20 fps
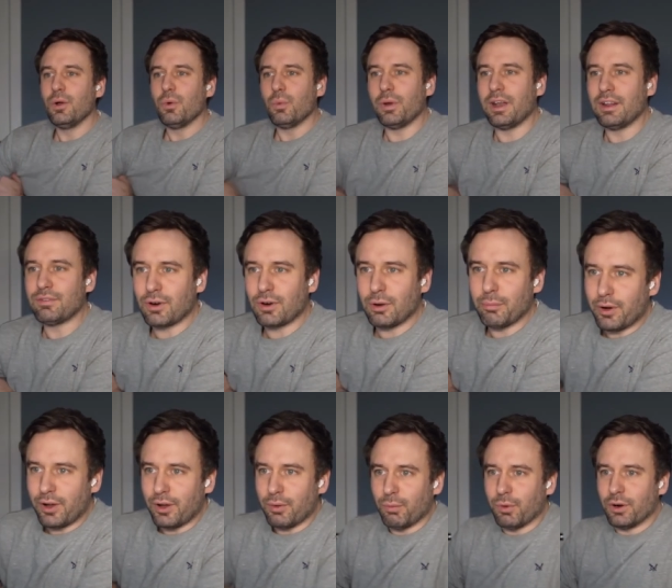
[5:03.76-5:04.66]
Whenever I
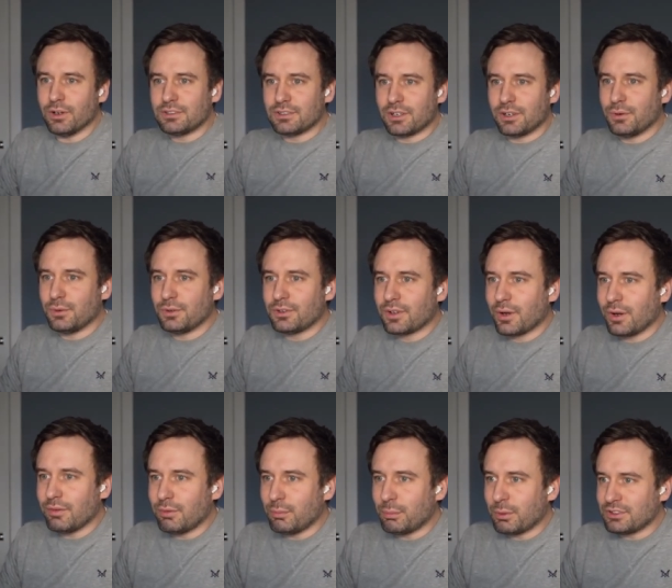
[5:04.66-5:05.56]
buy a watch, I always go
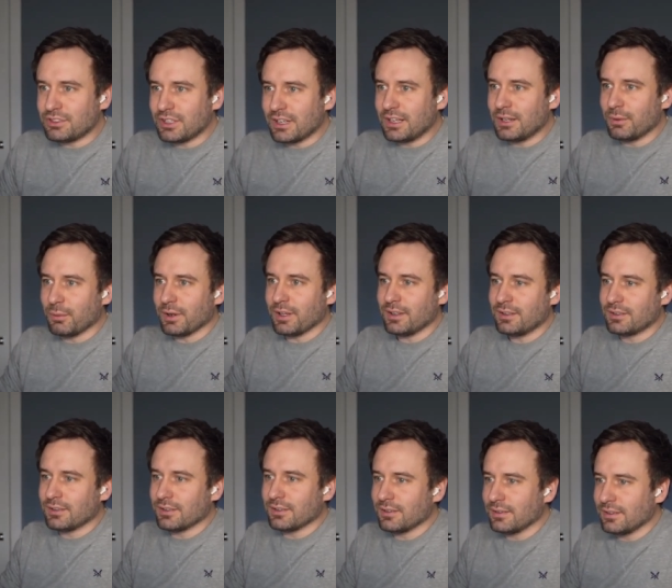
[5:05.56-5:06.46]
over budget anyway.
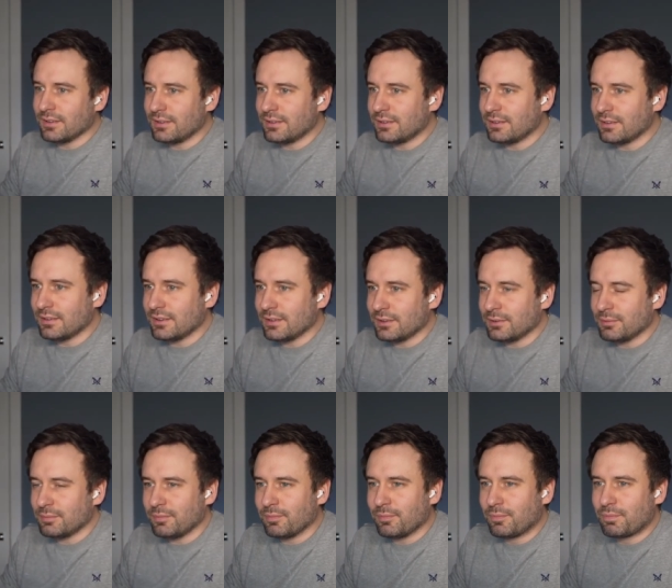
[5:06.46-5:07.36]
So this
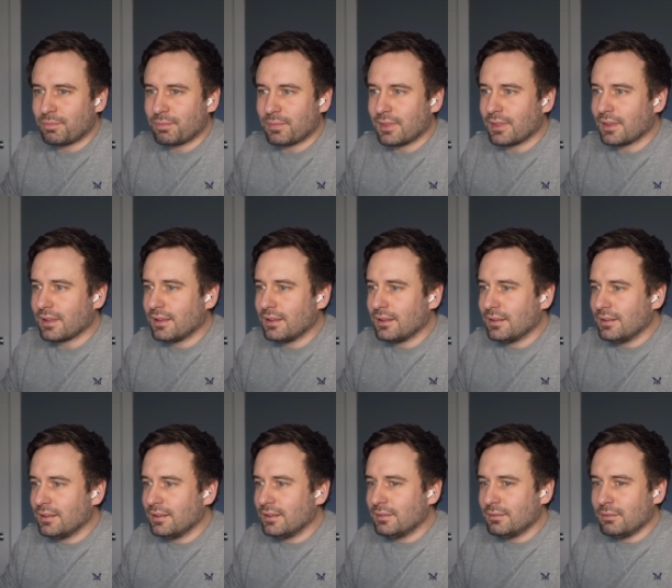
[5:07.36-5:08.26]
um,
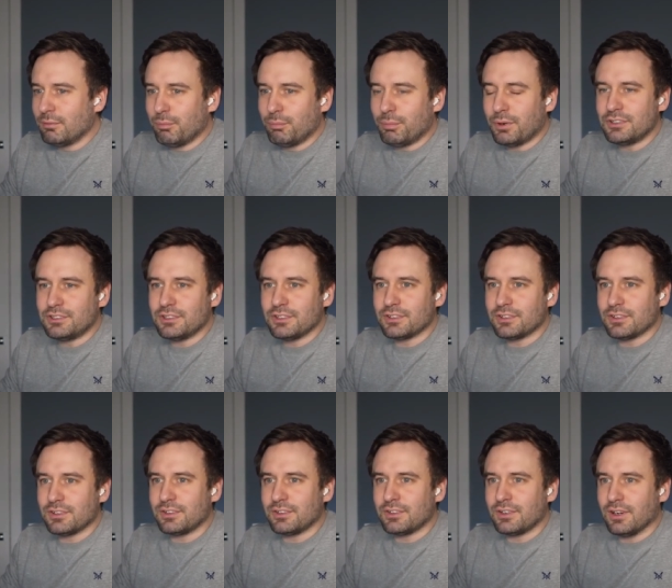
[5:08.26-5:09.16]
budgets are
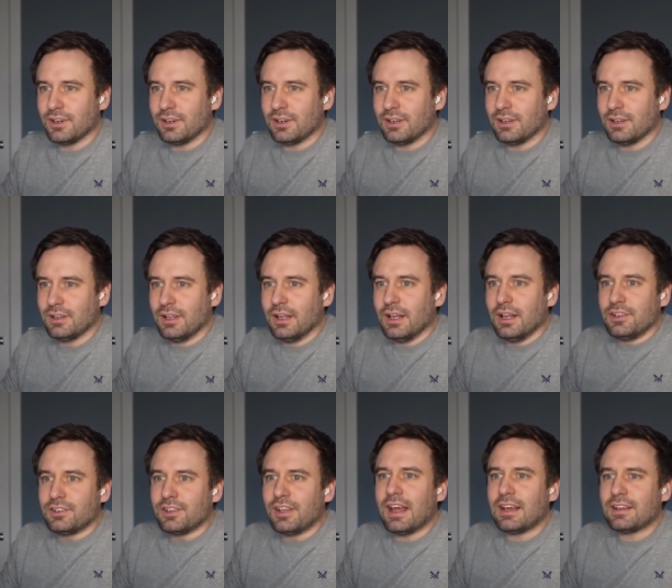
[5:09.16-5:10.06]
just a guide.
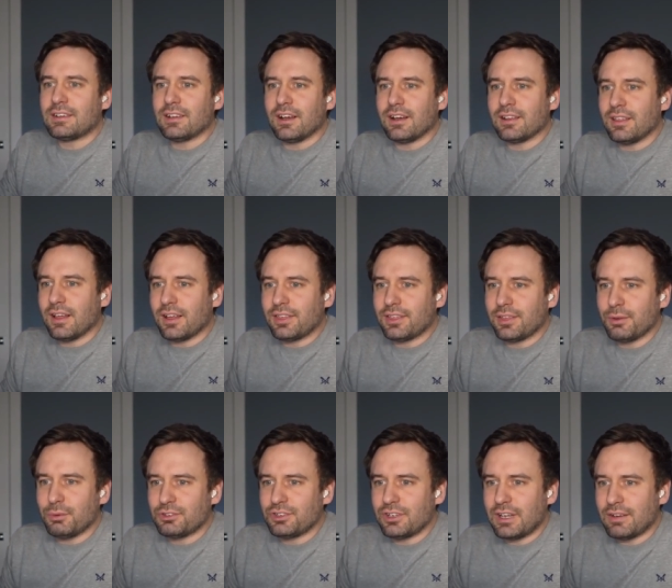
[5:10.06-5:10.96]
So next, I, I think
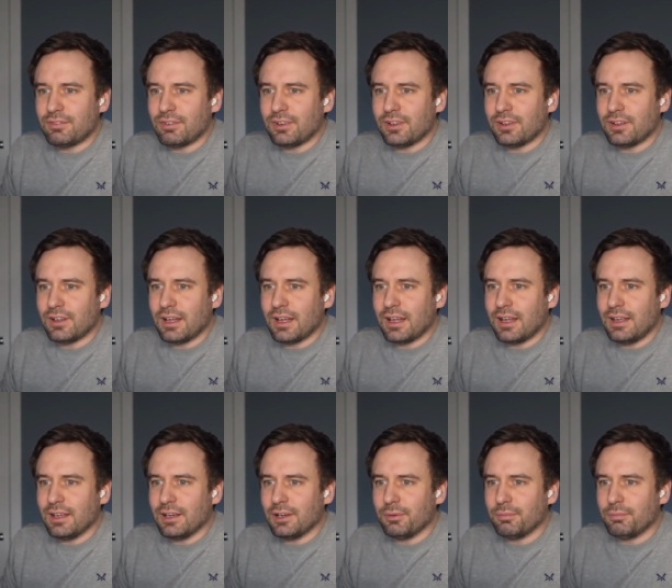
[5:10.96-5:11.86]
we should have a
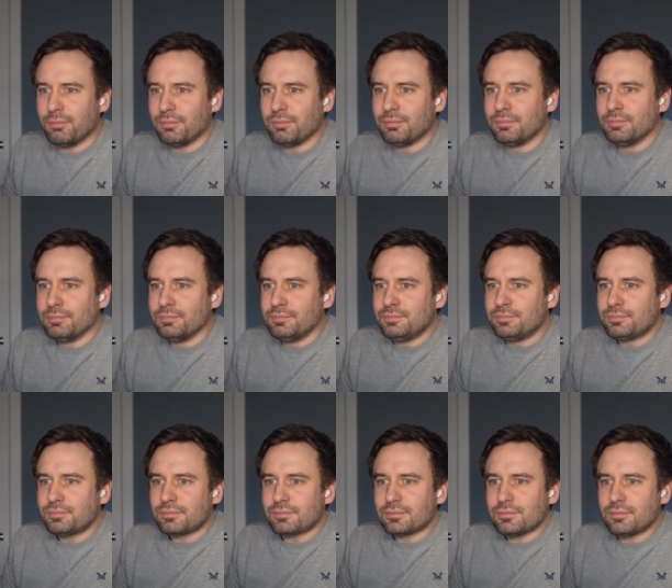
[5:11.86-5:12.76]
a, um,
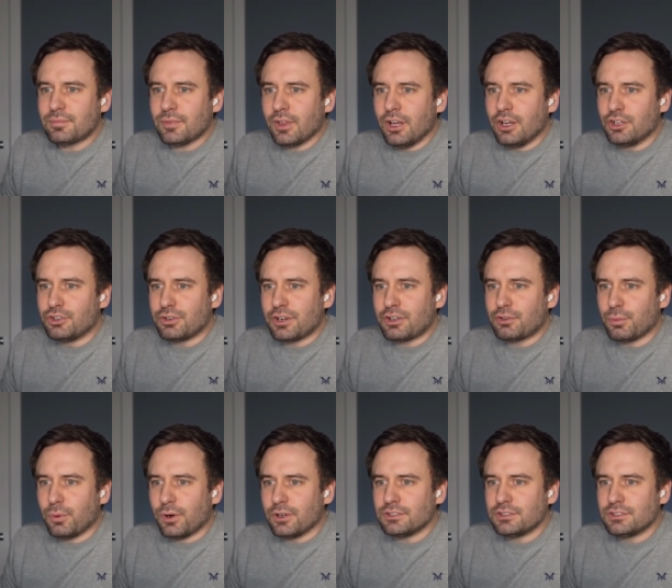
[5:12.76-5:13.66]
a dress
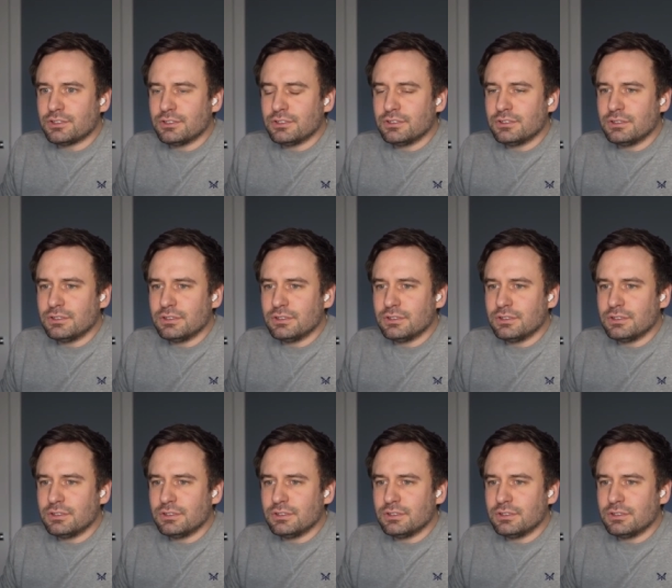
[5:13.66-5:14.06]
watch.